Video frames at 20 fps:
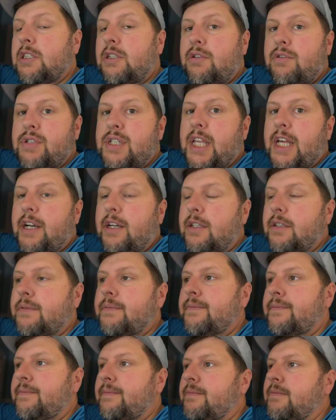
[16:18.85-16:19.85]
Newsletter.
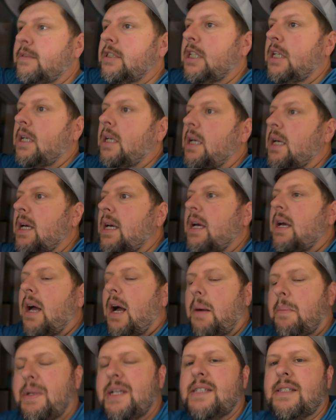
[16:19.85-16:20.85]

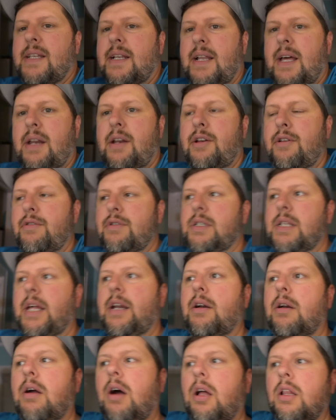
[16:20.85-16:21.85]
I'm gonna send out a
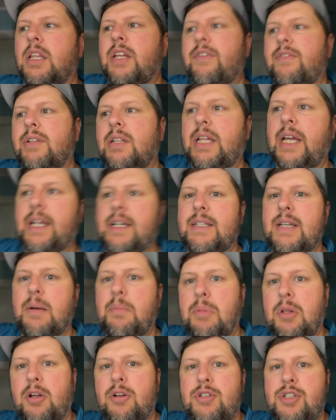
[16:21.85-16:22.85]
newsletter. I'll leave a link down
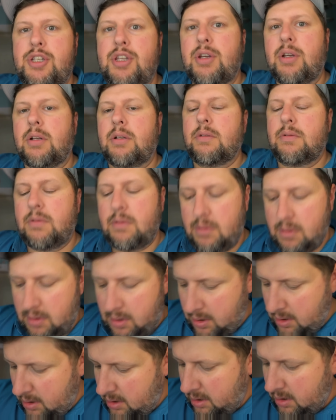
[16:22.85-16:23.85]
below so you,
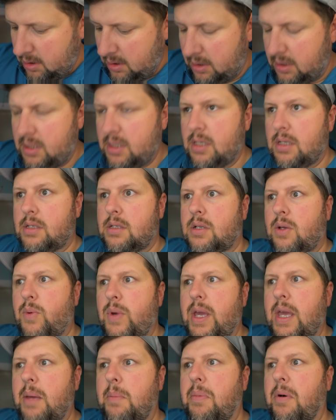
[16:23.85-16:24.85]
see a
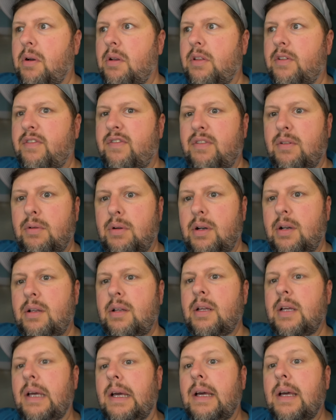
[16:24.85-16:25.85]
squeaky part of the floor.
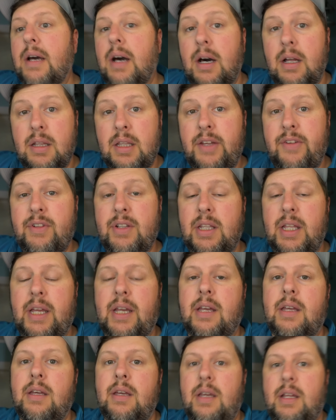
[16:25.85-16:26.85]
I'll leave a
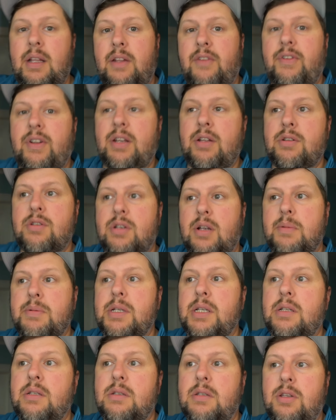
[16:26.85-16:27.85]
link in the video
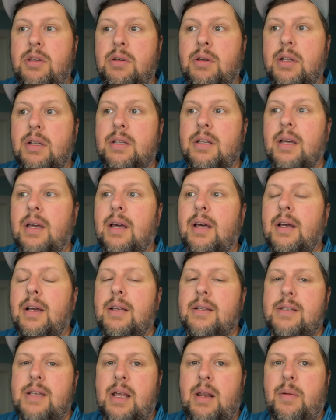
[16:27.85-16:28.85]
description so you can
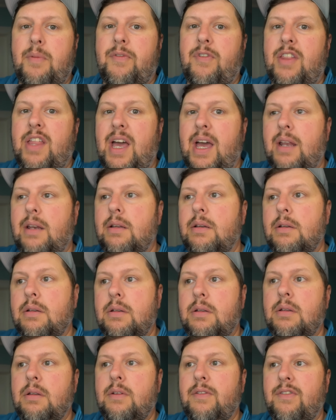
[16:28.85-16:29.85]
sign up for that,
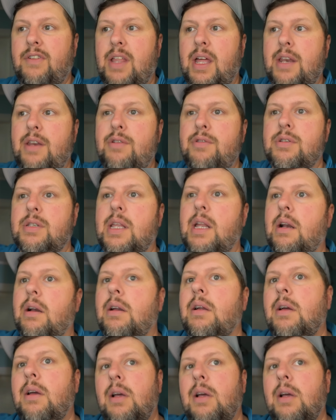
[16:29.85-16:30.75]
for that newsletter.